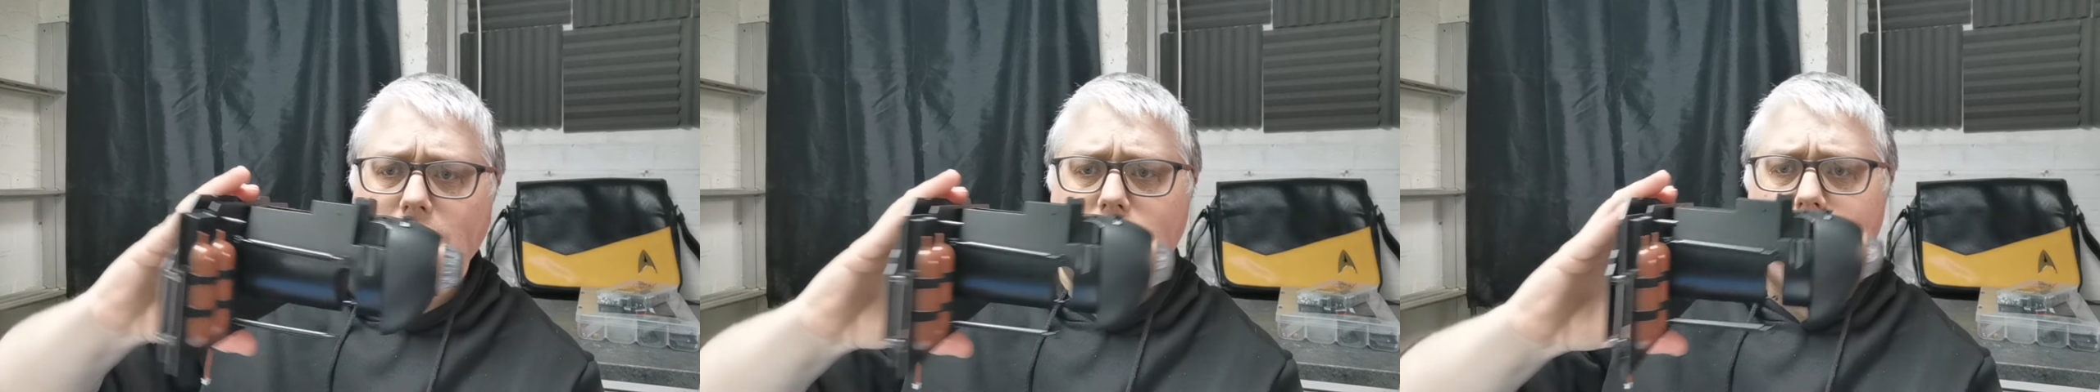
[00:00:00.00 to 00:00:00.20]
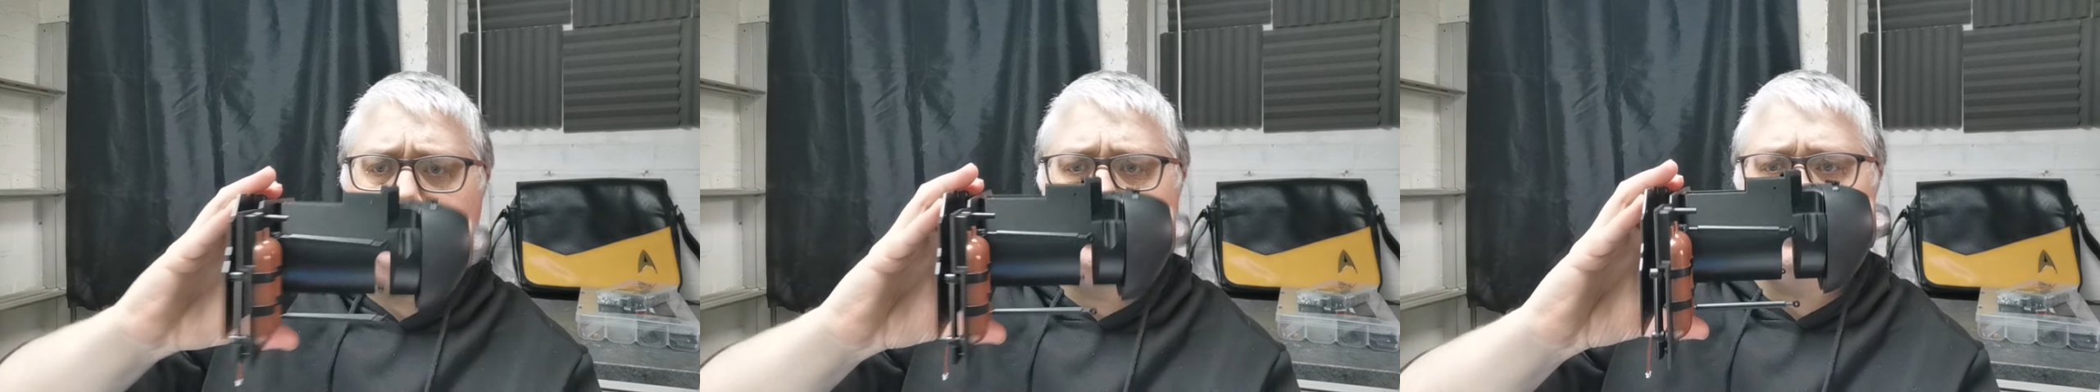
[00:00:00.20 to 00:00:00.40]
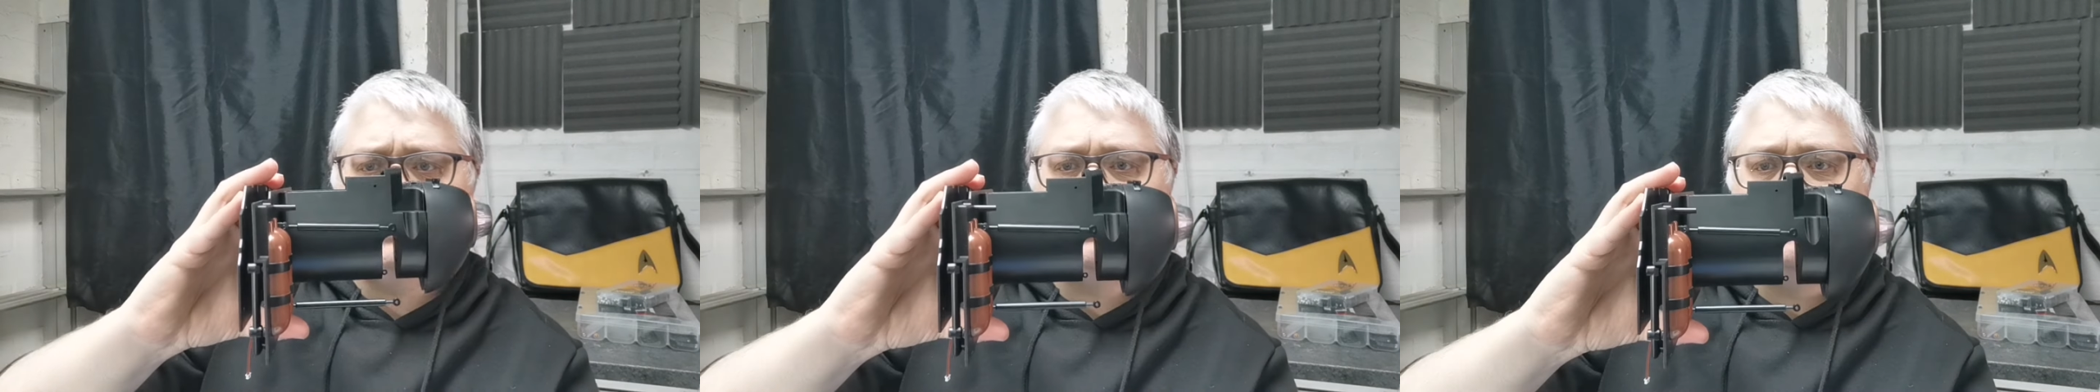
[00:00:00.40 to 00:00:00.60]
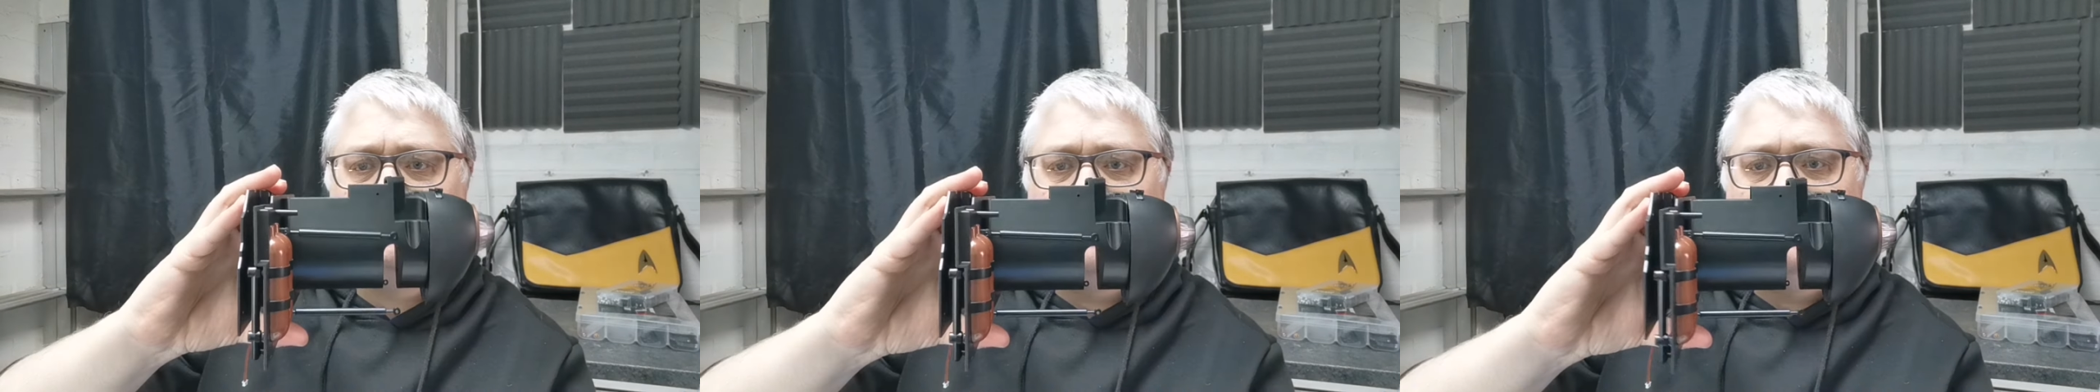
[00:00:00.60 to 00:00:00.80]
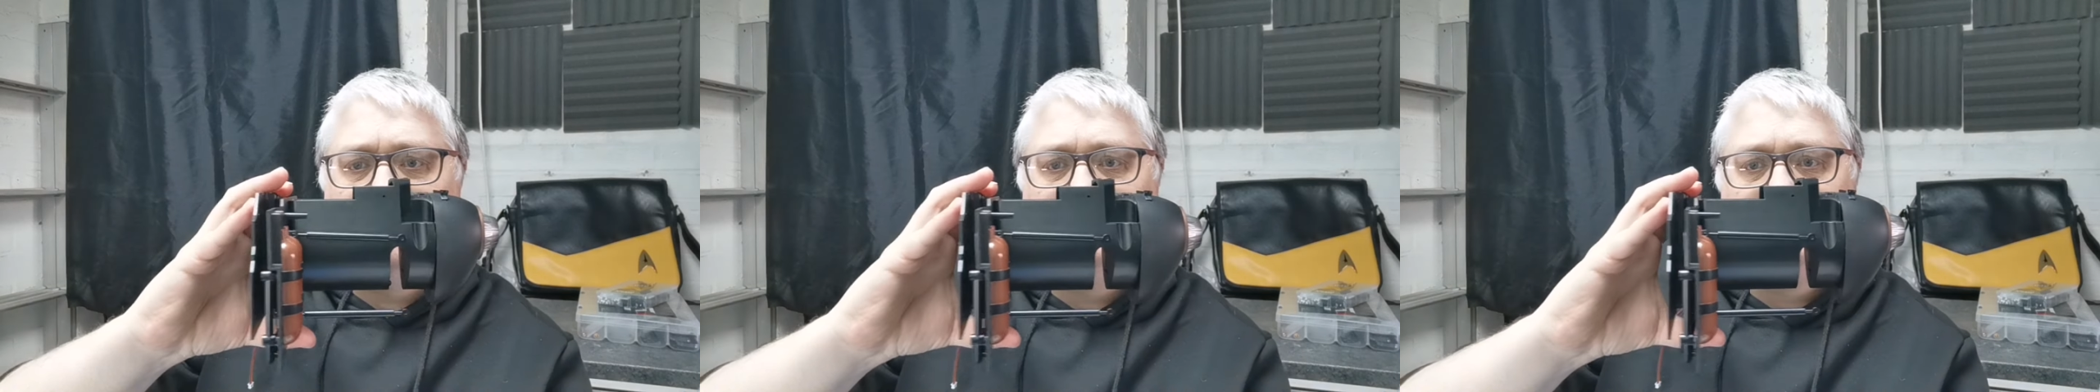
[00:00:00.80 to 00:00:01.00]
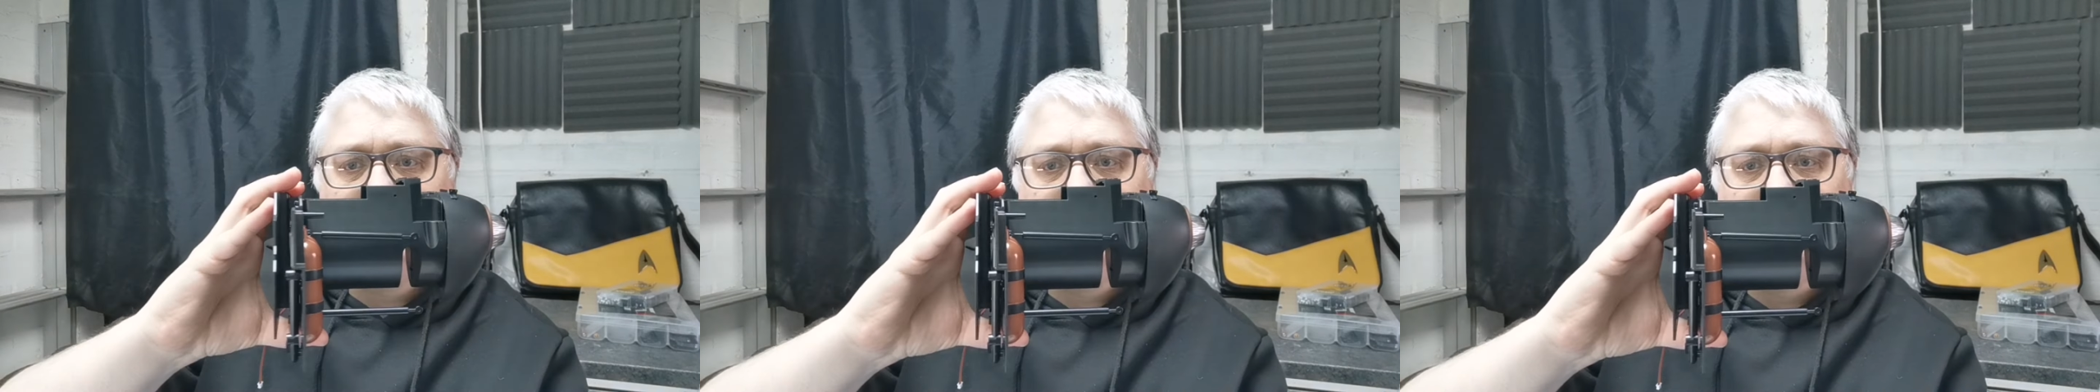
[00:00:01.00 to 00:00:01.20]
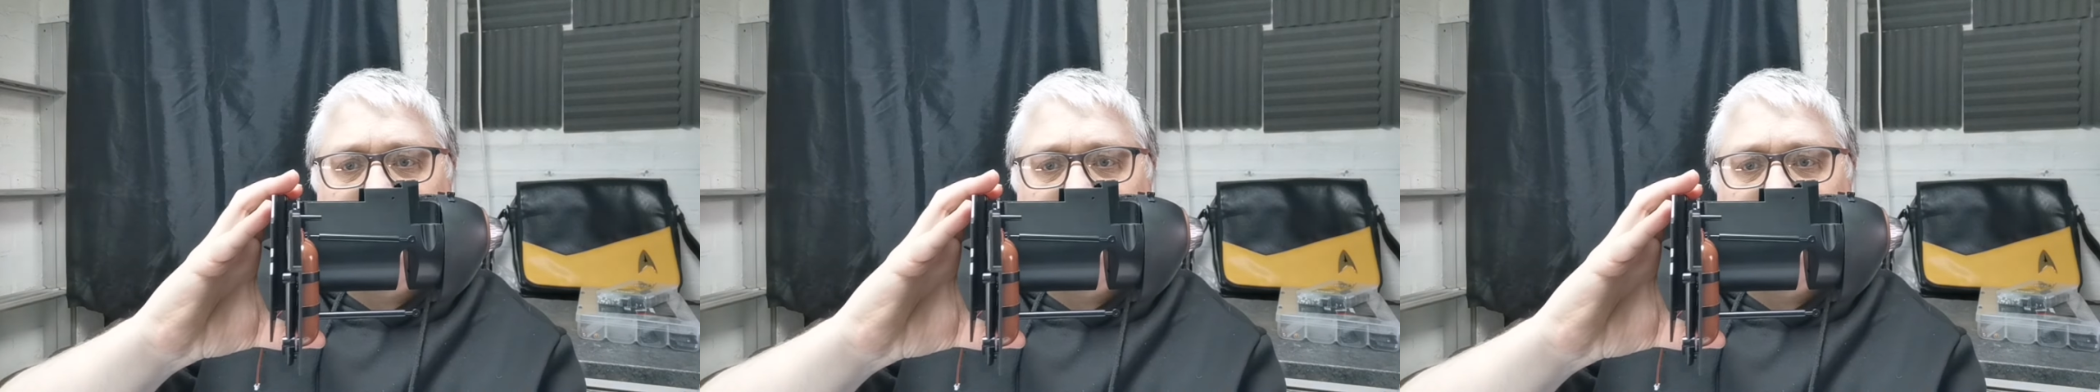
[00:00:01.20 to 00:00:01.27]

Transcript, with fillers: all nice and done.